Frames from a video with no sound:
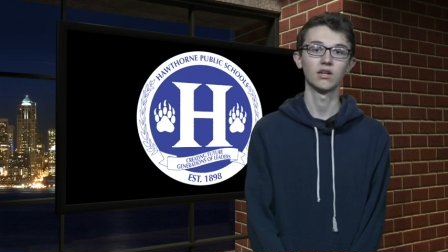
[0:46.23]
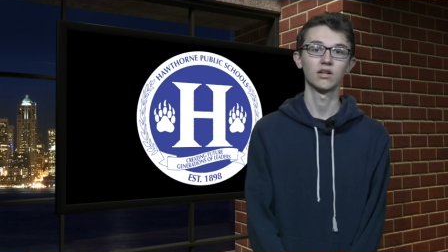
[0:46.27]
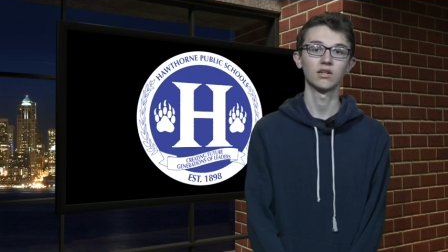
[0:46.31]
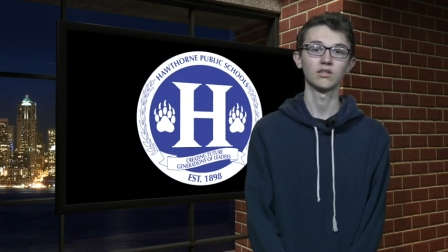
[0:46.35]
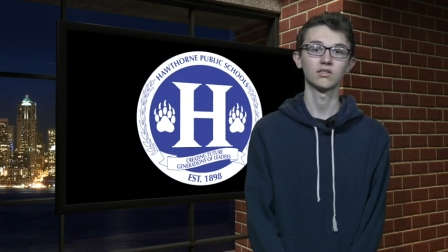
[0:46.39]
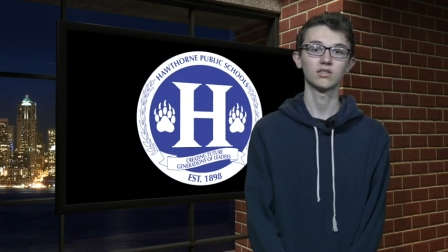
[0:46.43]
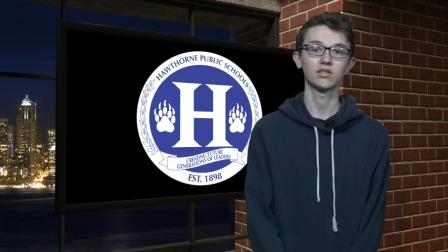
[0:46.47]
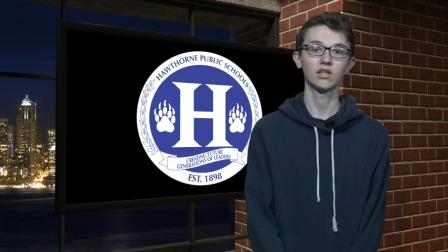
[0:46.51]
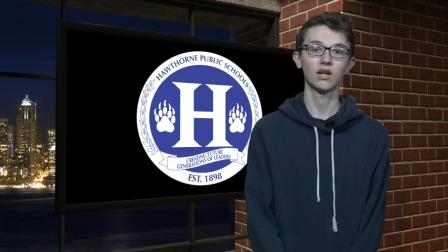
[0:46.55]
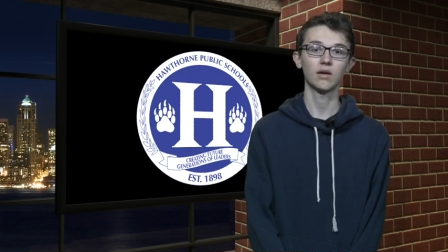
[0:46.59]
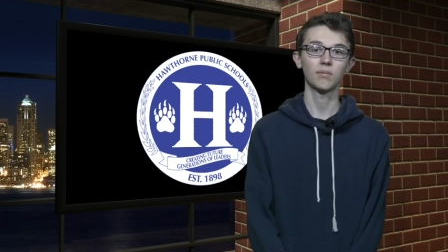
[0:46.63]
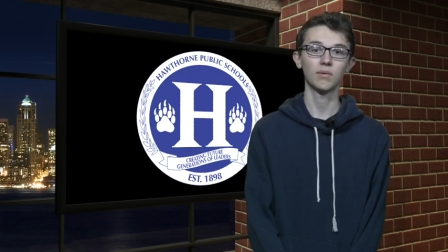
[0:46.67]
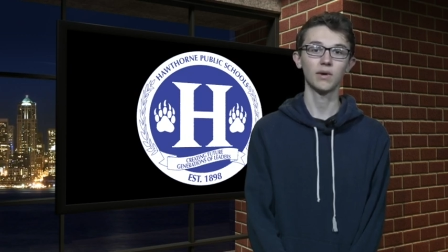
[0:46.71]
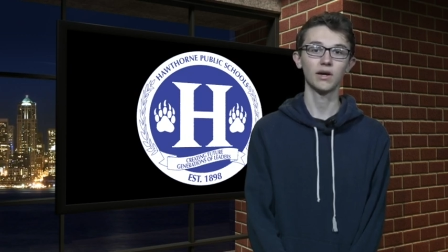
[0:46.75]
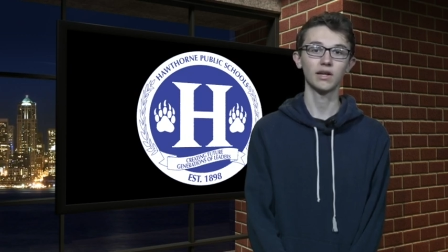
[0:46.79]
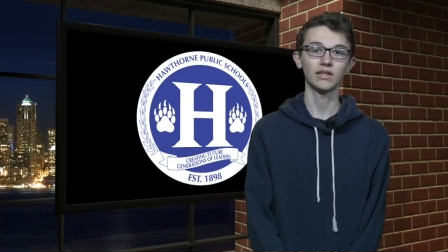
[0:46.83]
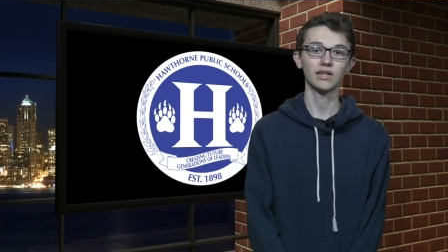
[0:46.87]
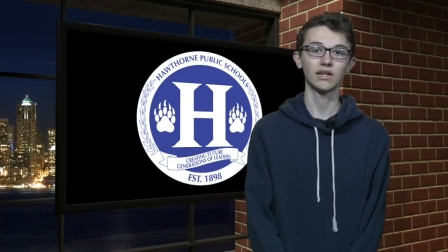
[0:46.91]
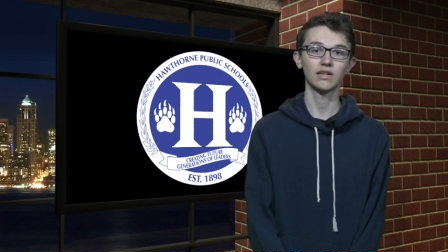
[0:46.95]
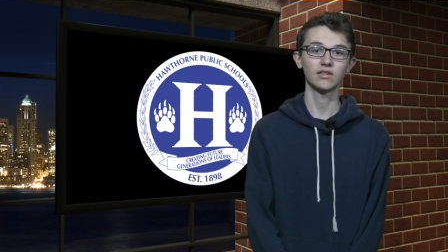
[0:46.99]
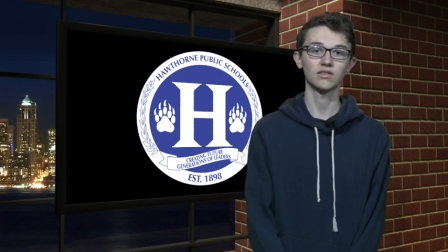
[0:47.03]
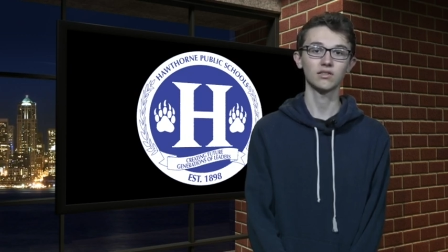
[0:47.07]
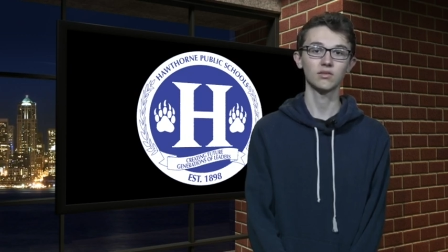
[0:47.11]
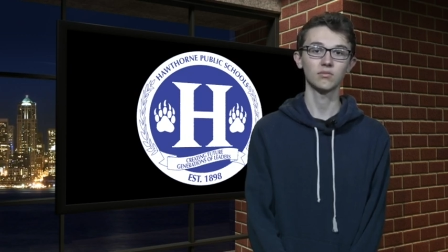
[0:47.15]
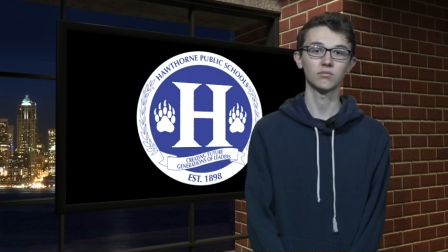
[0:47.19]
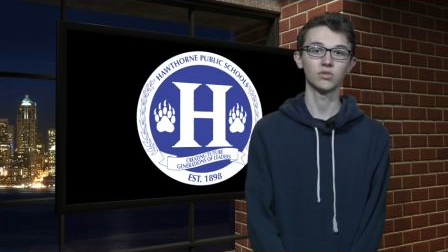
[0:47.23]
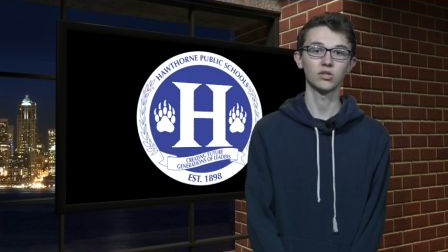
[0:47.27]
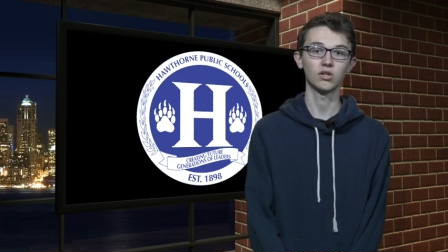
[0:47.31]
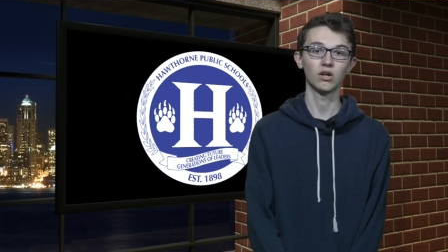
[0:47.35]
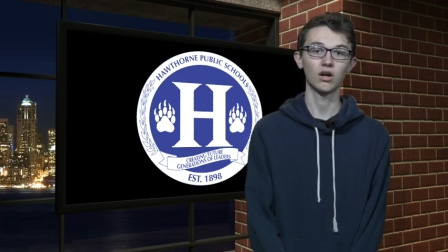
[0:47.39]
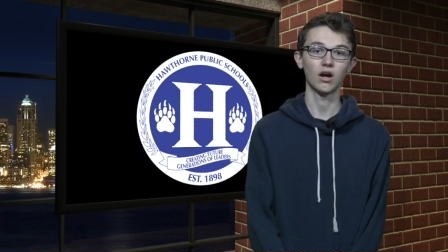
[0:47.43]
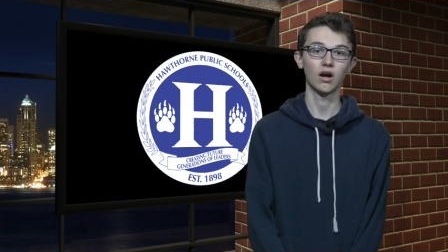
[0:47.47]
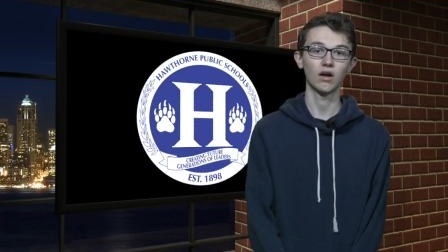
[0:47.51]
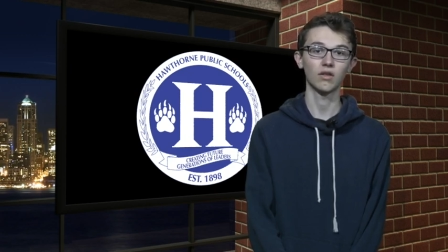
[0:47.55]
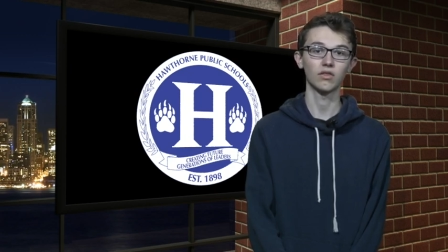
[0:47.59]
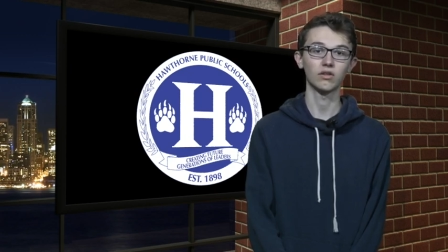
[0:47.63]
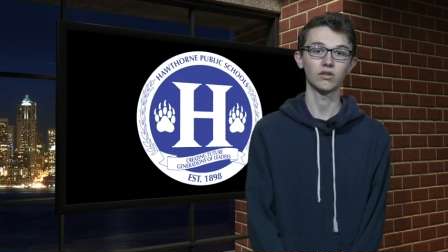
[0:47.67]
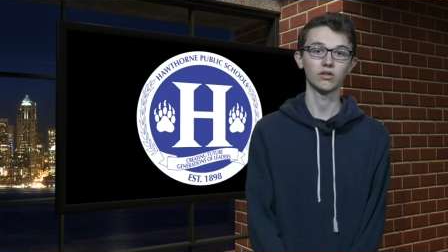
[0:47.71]
Stop by to get some
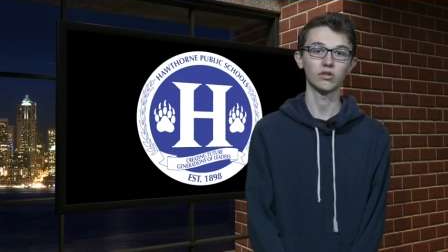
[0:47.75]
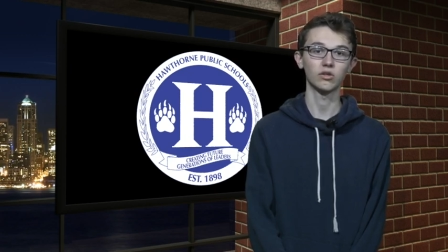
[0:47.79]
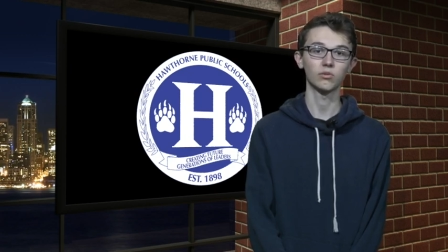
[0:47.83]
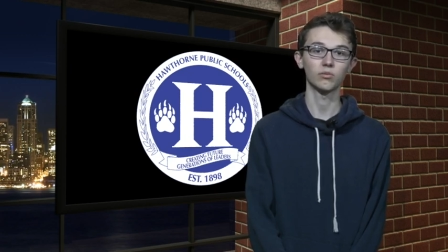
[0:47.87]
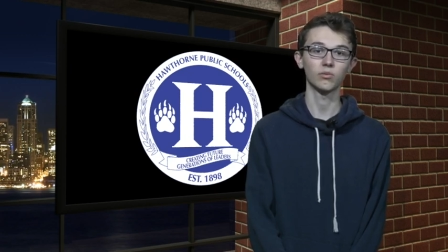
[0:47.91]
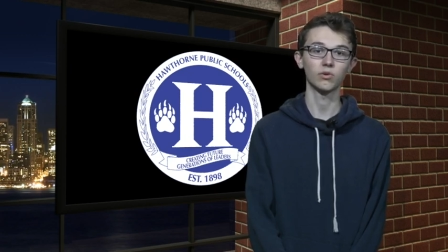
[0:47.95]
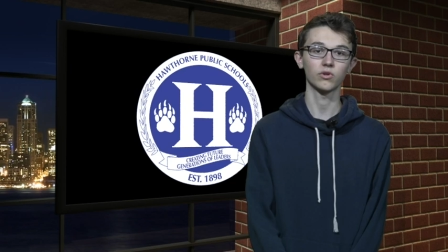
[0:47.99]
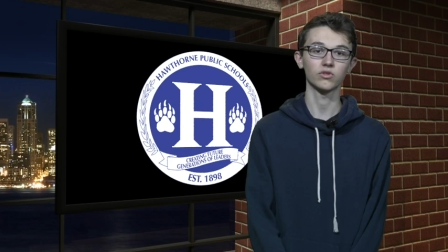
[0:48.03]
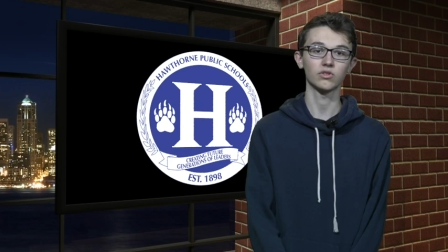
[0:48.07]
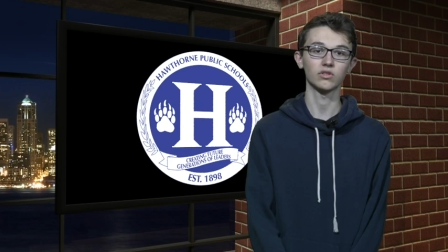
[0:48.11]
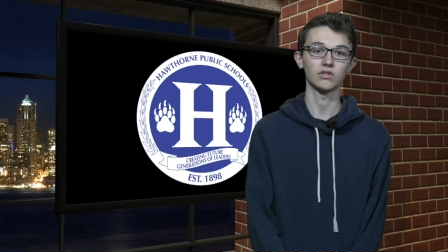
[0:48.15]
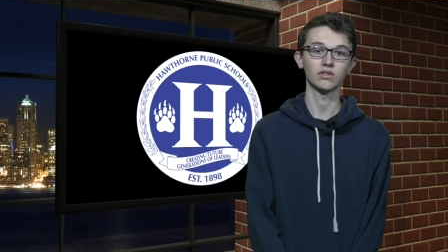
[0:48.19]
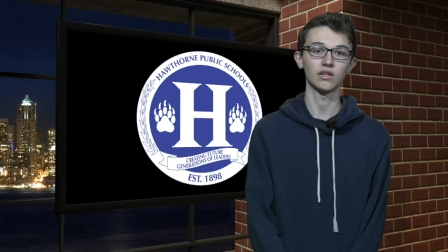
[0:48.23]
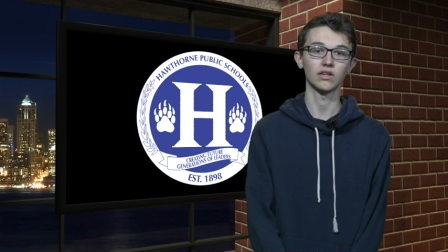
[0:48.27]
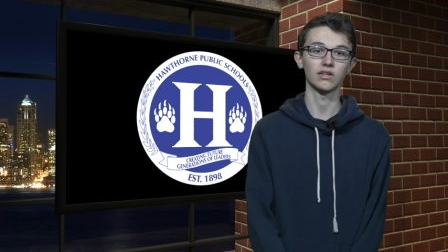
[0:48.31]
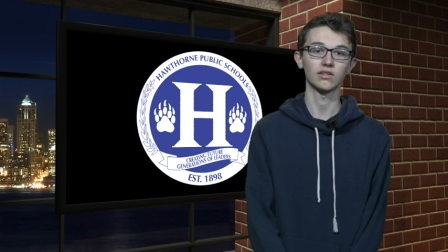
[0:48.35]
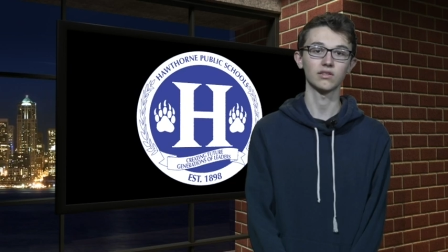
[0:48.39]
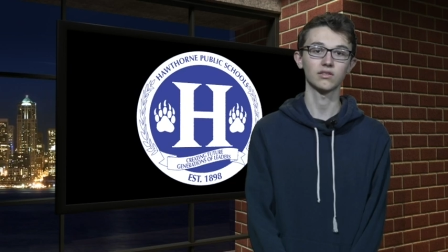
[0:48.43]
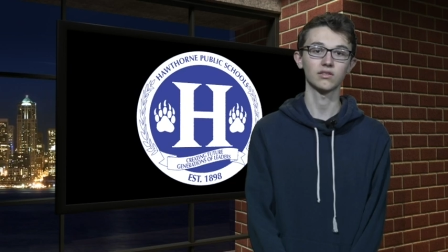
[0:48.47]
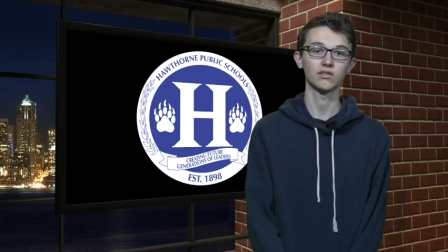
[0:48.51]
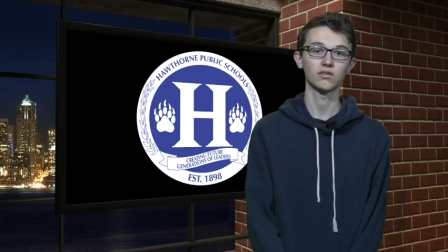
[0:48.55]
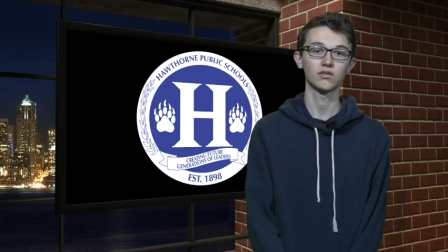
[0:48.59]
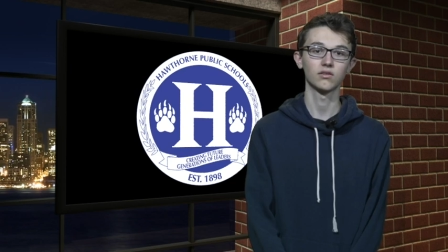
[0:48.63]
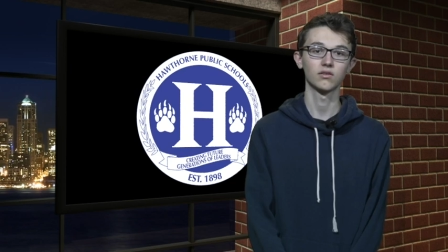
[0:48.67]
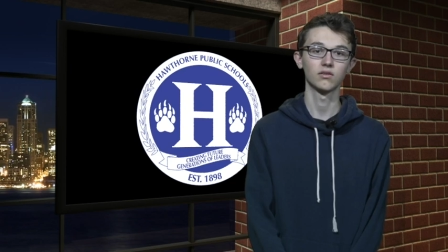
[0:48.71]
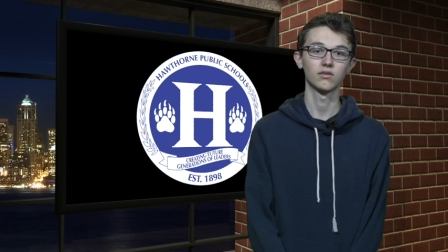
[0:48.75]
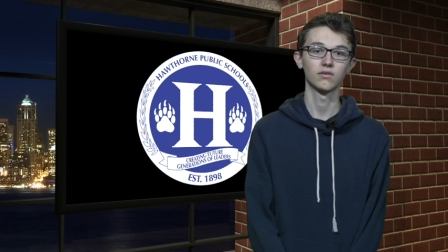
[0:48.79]
of the new merchandise.